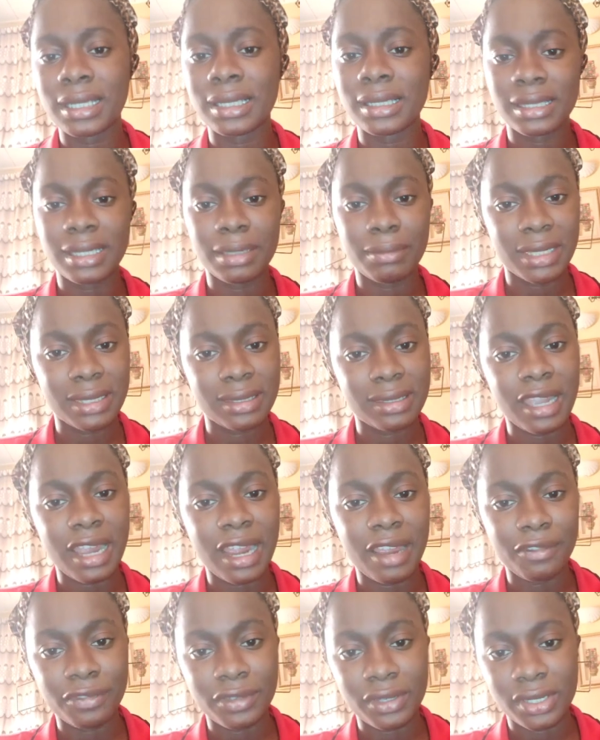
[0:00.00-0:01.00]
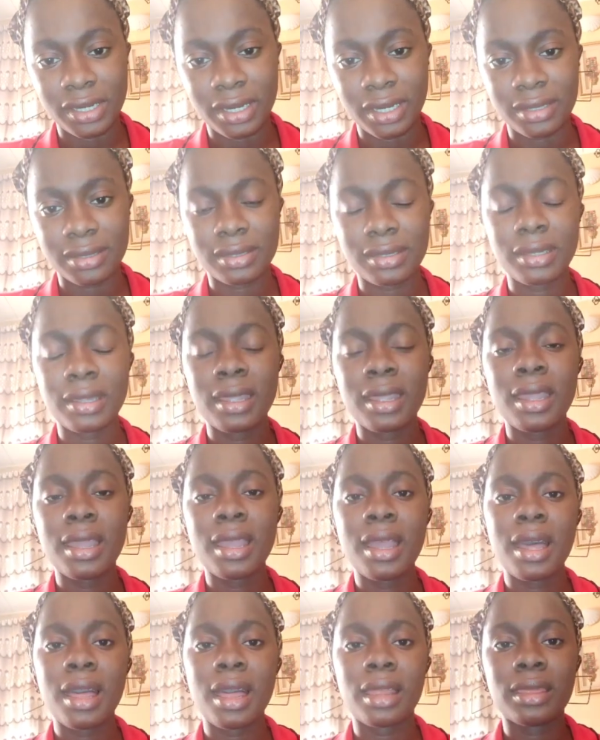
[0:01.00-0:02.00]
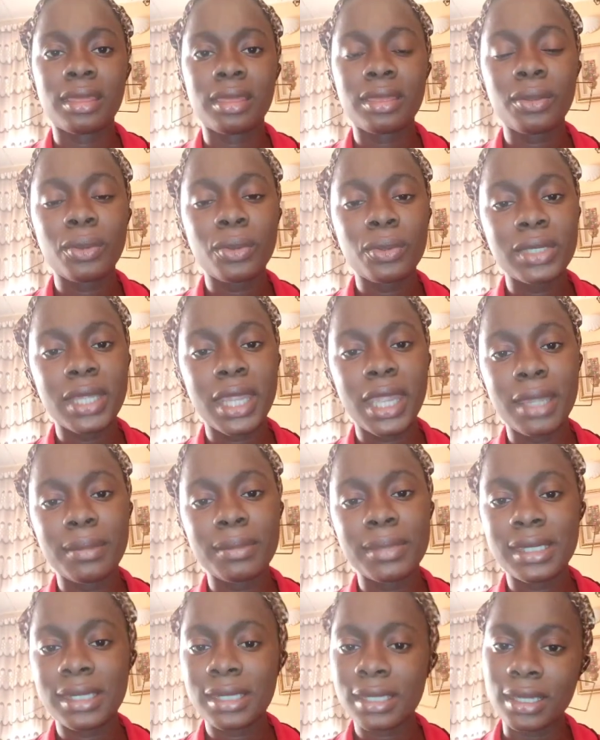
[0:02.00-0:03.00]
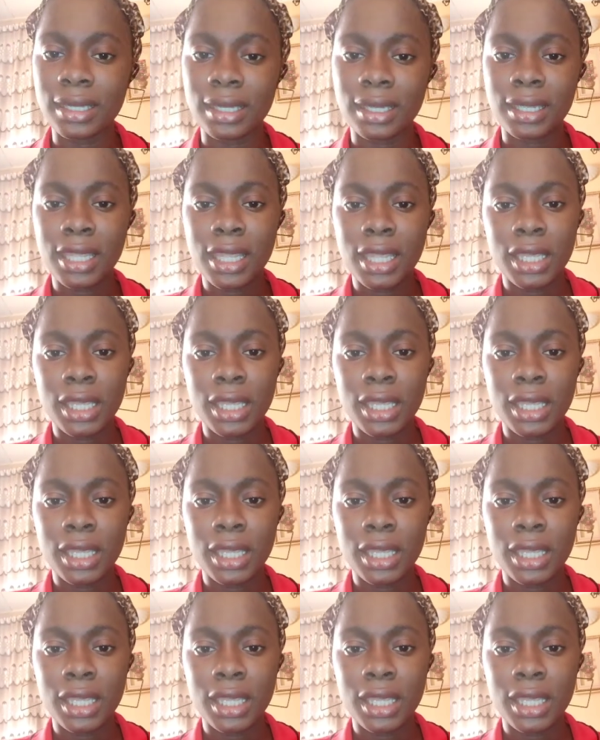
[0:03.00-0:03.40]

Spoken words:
is the Mr. Afijes, and told him, see,